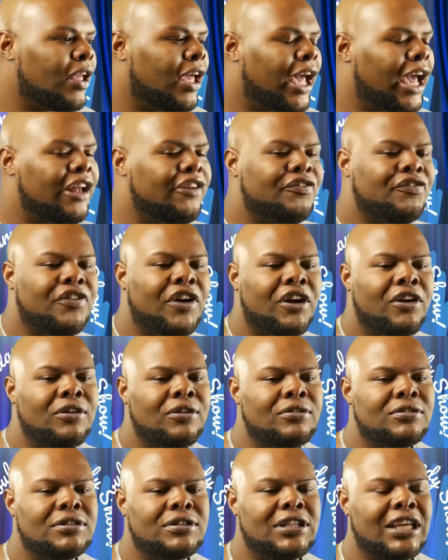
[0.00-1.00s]
at
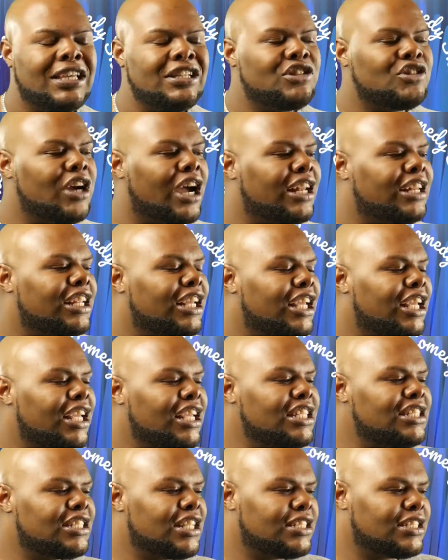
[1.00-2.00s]
first, he tried to
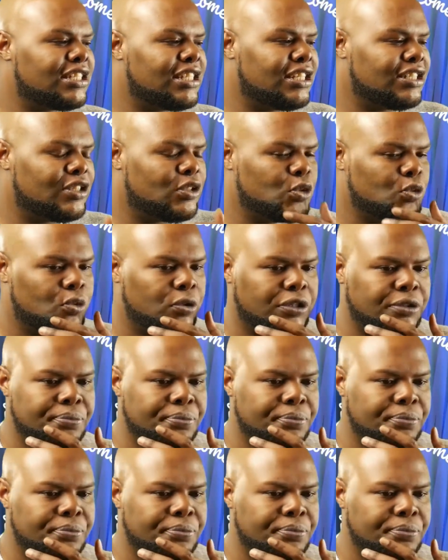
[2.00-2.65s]
ease us into it.